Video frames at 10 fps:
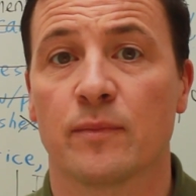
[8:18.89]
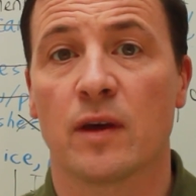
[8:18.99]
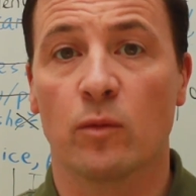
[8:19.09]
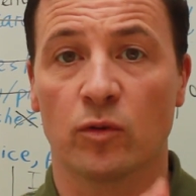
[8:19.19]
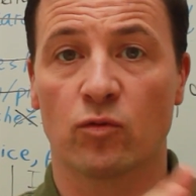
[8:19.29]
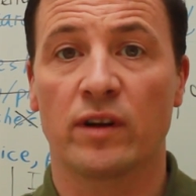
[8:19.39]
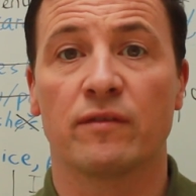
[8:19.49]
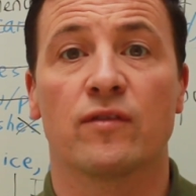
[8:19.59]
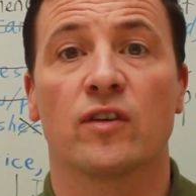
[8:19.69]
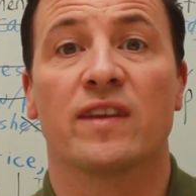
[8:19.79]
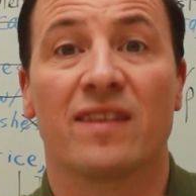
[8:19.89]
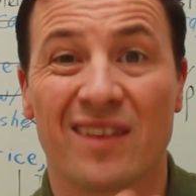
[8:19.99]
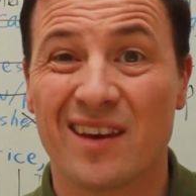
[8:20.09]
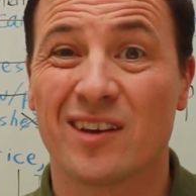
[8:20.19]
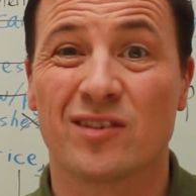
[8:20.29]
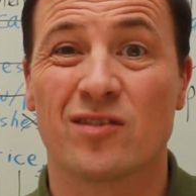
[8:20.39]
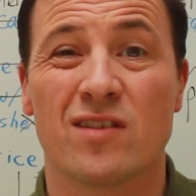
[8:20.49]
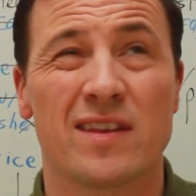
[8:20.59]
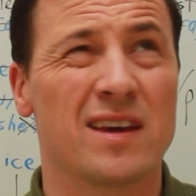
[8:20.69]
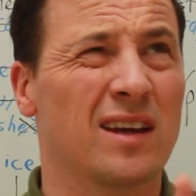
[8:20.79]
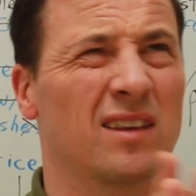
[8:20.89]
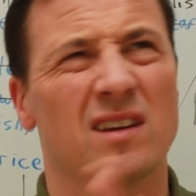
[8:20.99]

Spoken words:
It was written for the theatre, I think in the